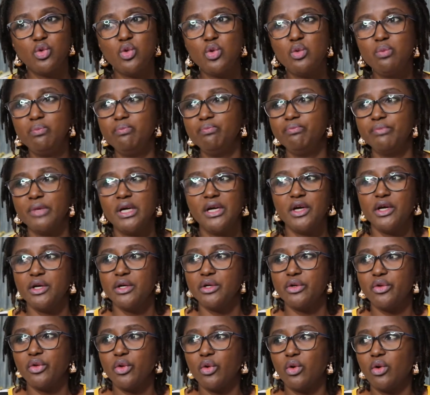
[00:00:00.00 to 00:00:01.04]
whom
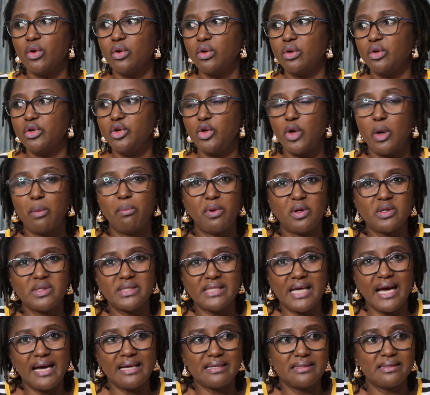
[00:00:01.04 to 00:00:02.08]
your
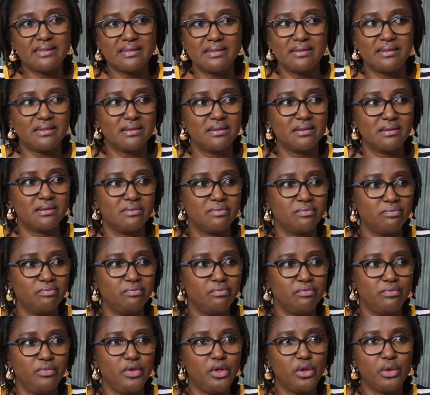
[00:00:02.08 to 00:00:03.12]
boss has,
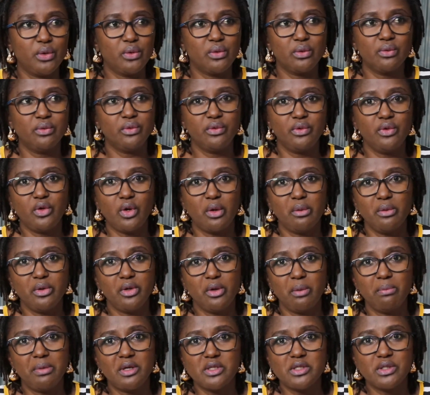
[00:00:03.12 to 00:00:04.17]

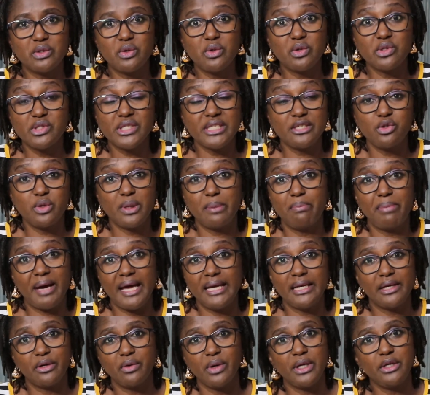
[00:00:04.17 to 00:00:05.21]
your boss goes into a
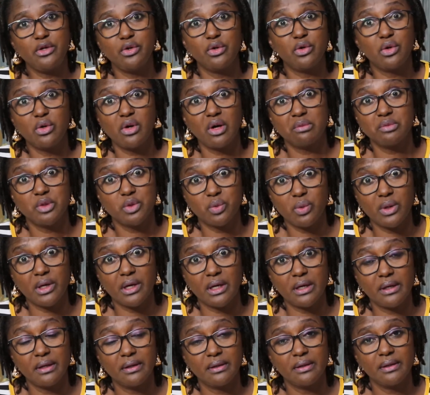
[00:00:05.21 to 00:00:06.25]
panic when you don't come to
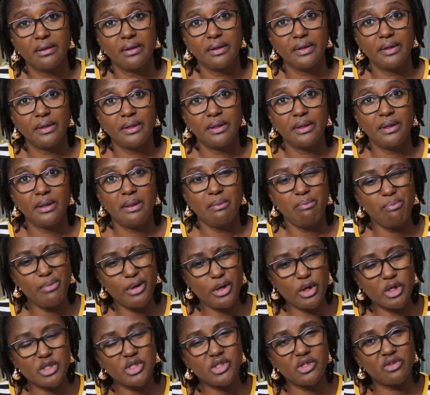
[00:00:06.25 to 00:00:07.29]
work
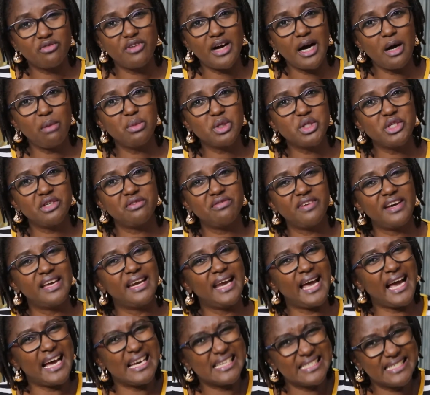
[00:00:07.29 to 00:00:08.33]
because of how much of
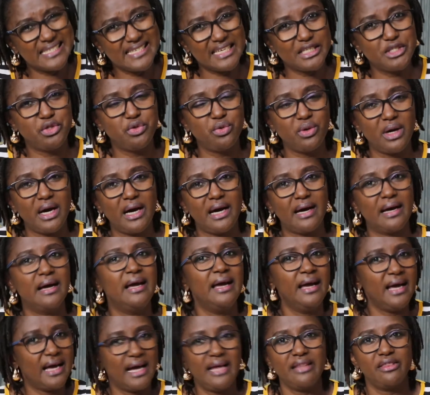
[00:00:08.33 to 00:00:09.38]
an asset you are
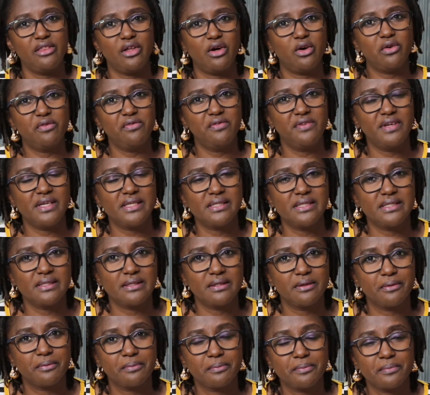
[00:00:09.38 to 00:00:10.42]
at the office.